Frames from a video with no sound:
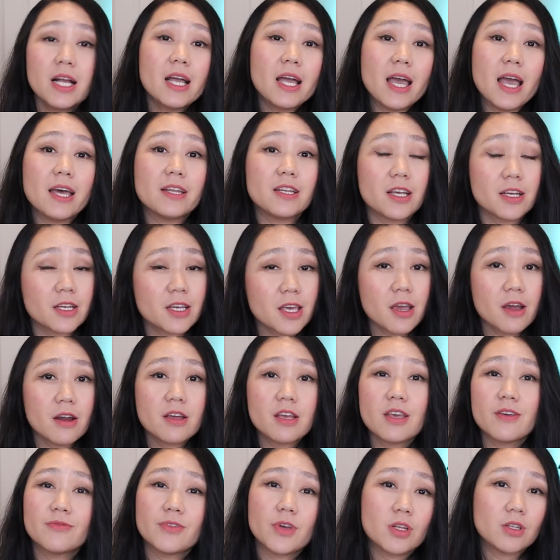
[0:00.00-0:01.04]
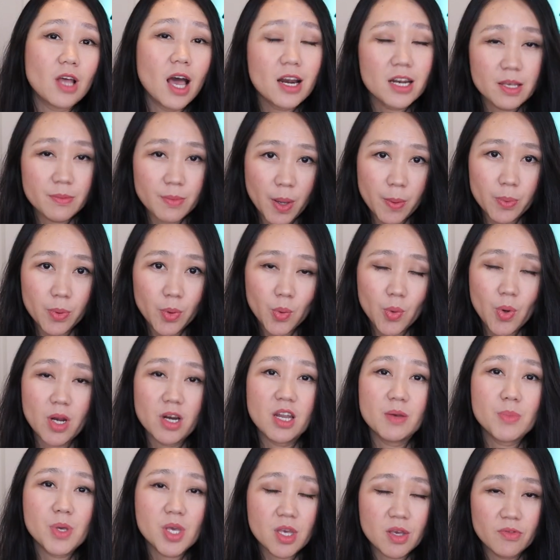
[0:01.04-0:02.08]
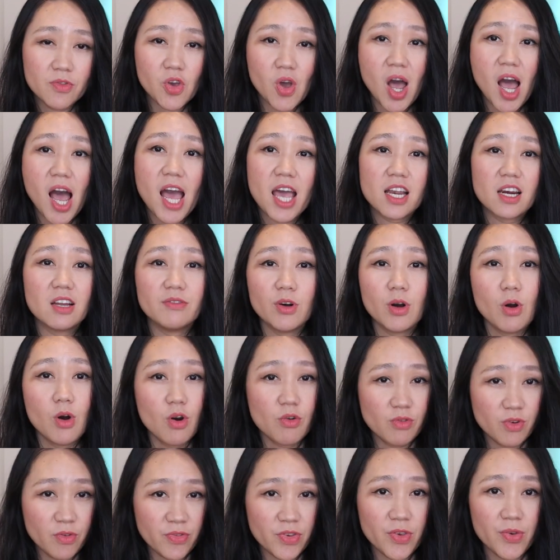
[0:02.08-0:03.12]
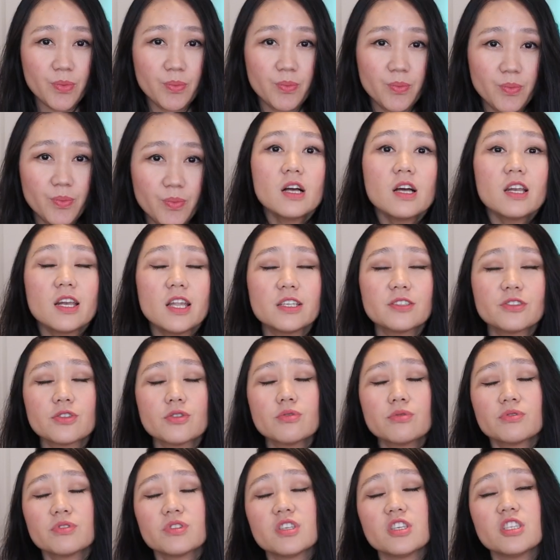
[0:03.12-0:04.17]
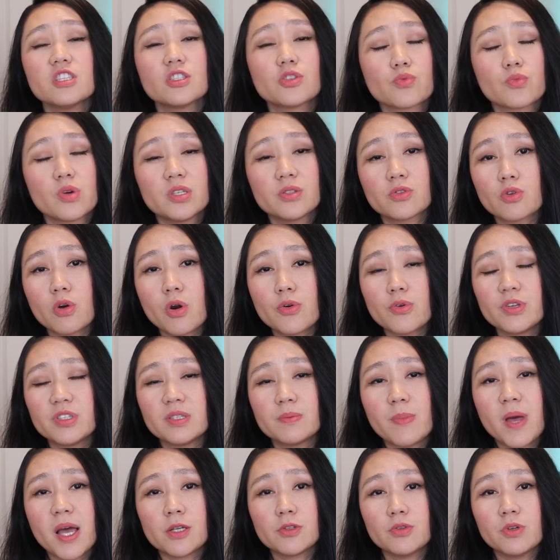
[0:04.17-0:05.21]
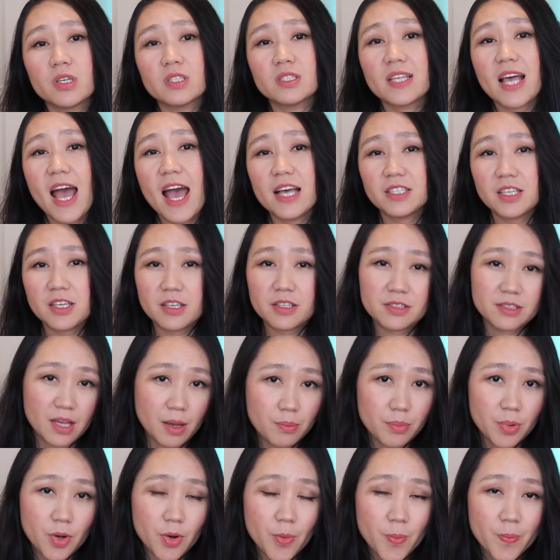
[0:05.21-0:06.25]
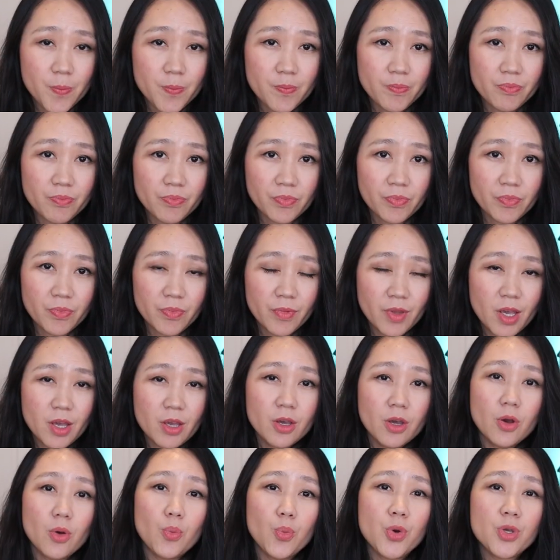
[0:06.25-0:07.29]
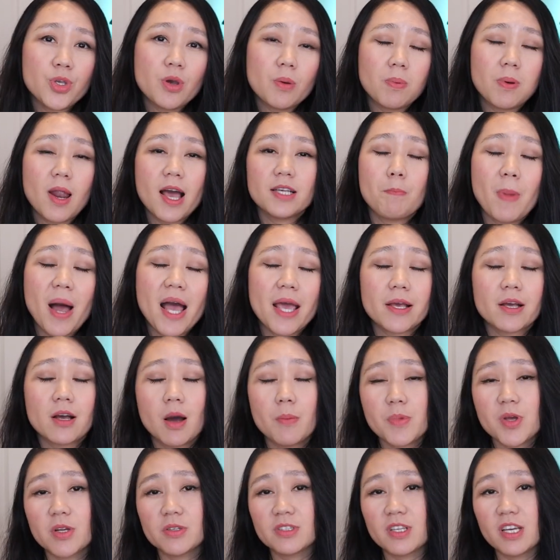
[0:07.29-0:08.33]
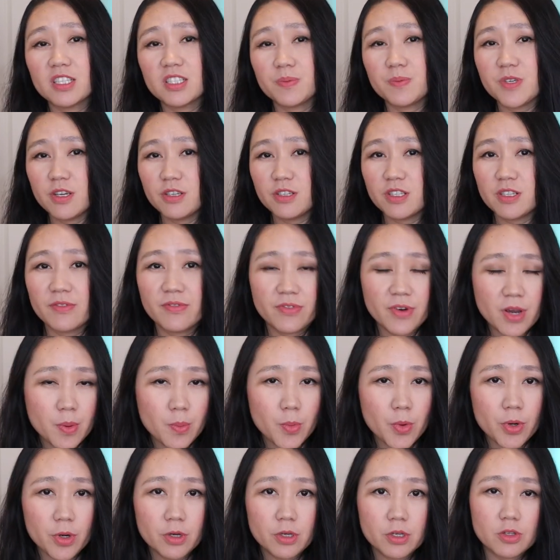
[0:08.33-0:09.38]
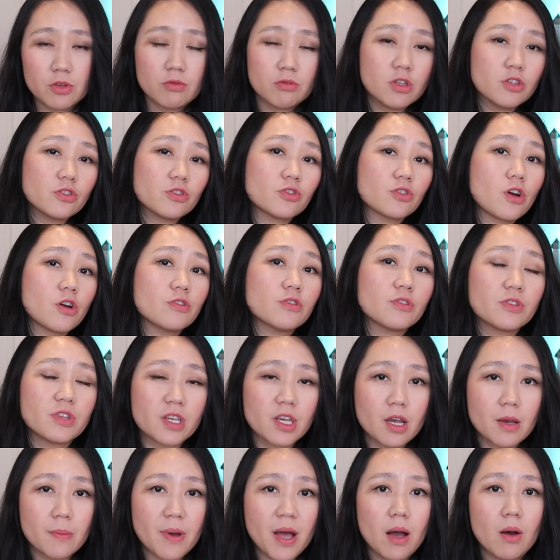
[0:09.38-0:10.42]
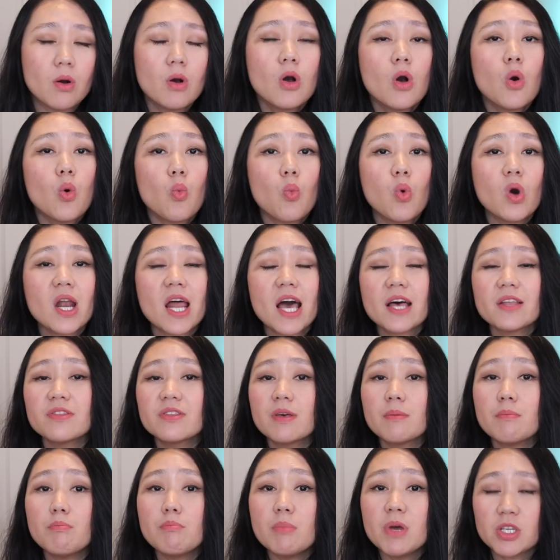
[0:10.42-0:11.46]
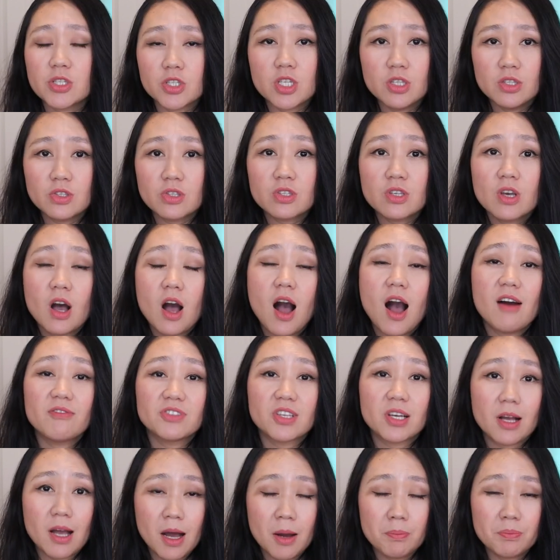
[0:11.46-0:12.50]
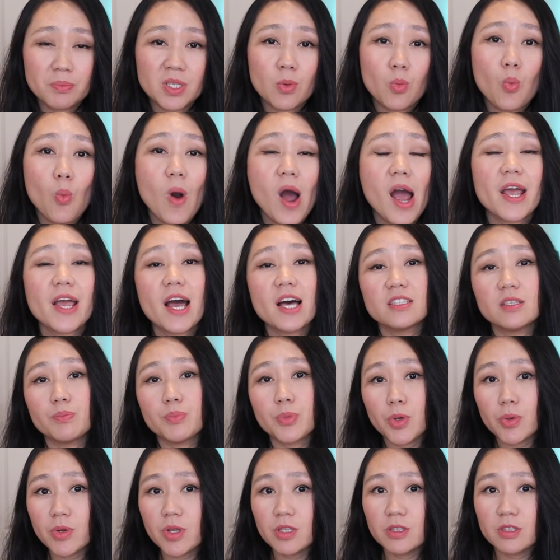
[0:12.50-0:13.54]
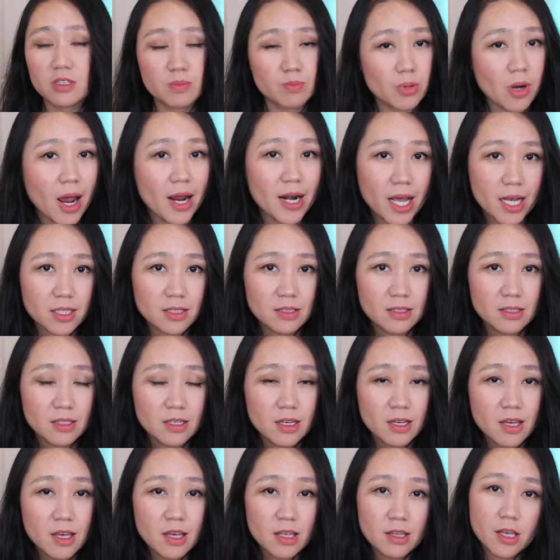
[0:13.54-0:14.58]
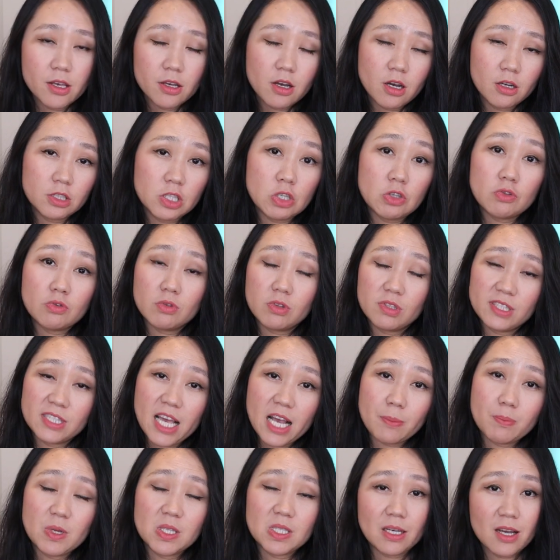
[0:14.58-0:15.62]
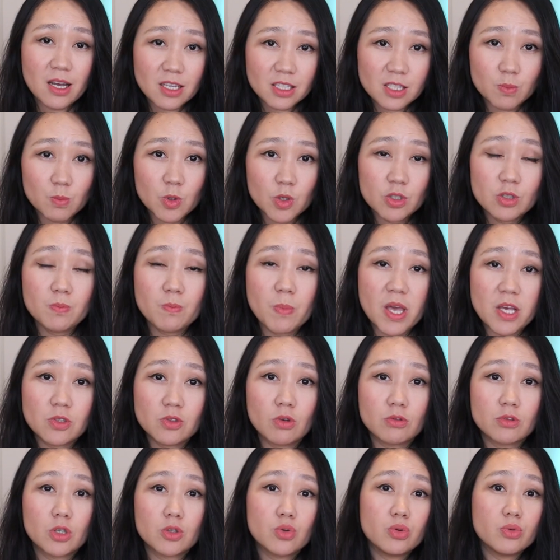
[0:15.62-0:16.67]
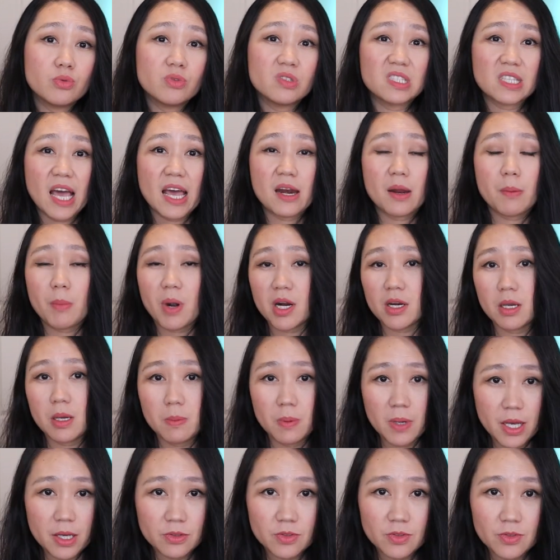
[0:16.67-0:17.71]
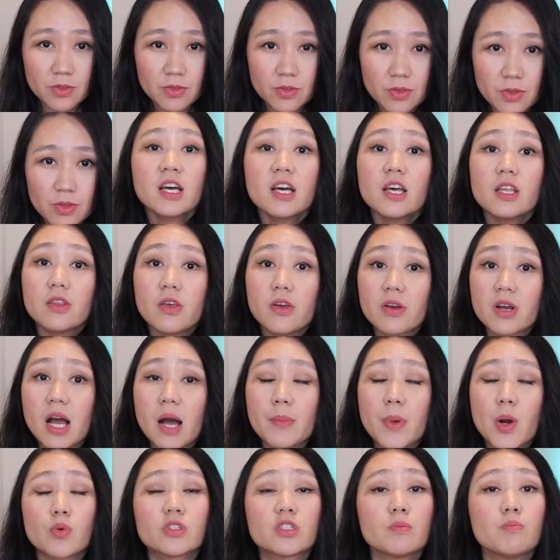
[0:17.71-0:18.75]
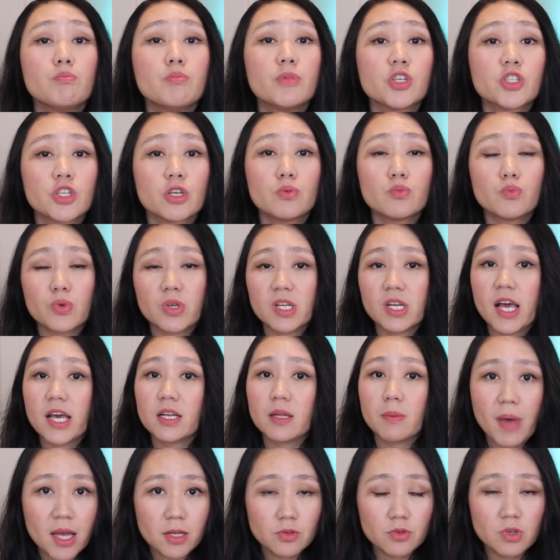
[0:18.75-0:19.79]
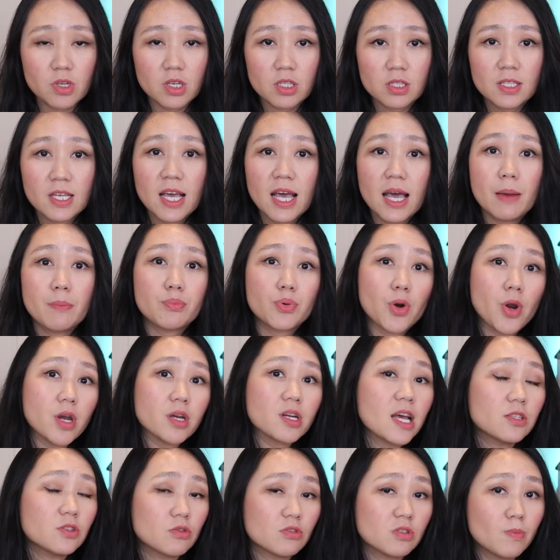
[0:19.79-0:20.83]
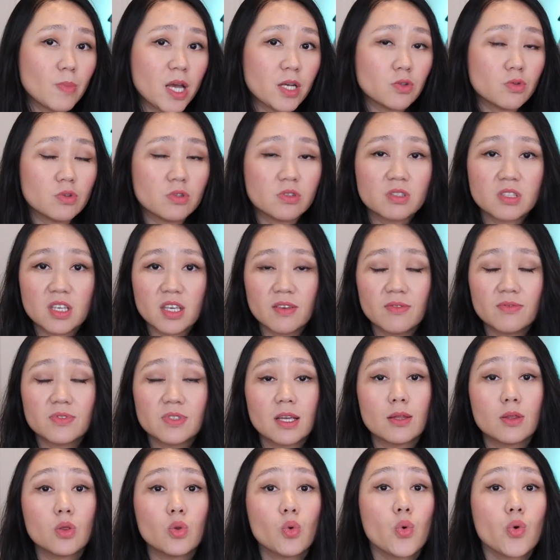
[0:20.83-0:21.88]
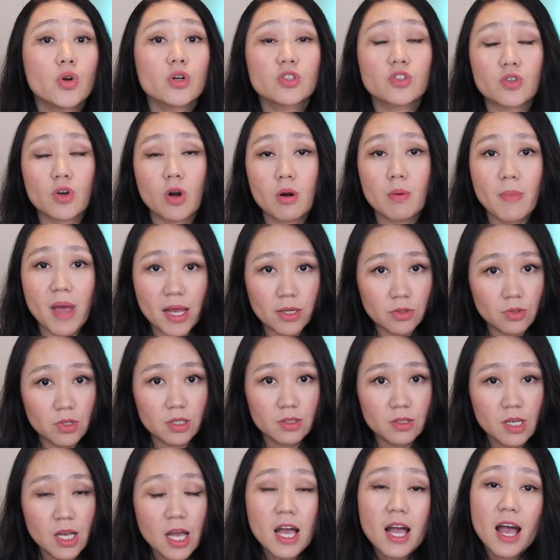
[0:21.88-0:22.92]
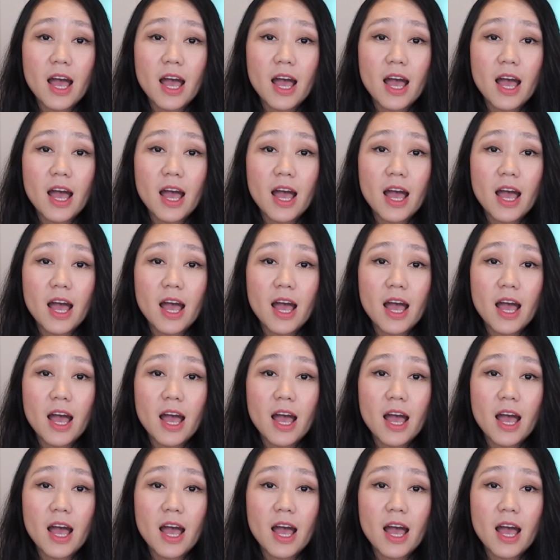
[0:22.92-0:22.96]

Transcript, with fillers: And here, if you're not in my program, let me give you a high-level overview. Let's use Instagram Stories metrics as an example. When you apply my computer science PhD framework, you need to start to think about what are the missions of the company, why are they building this product? Then you continue to segment the customers based on the two-sided marketplace. Then you come up with mission-related metrics and prioritize those metrics gives the North Star metrics.